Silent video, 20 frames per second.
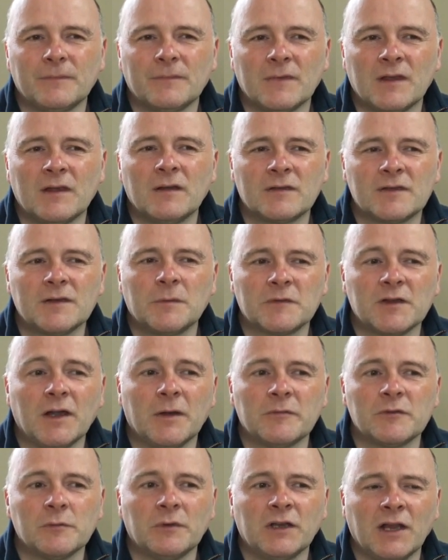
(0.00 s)
you know,
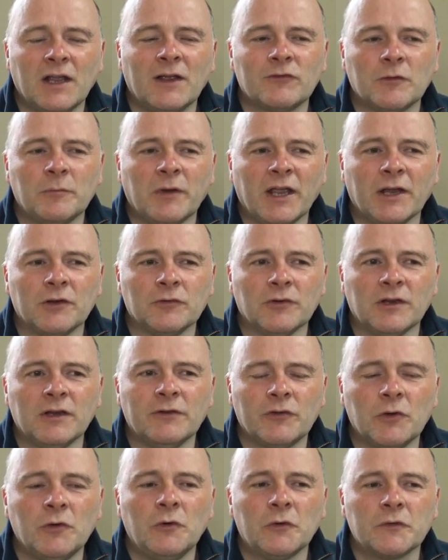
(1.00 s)
sometimes when you have to be angry,
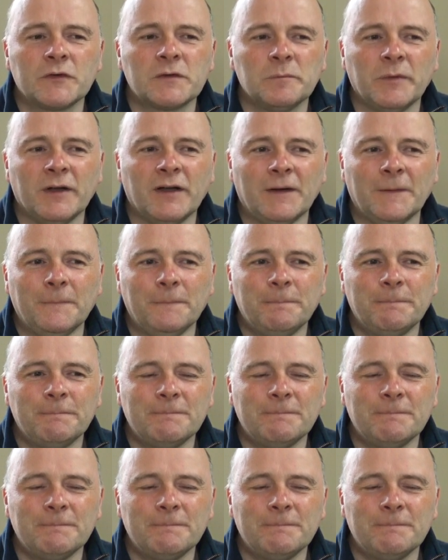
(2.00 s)
of course, but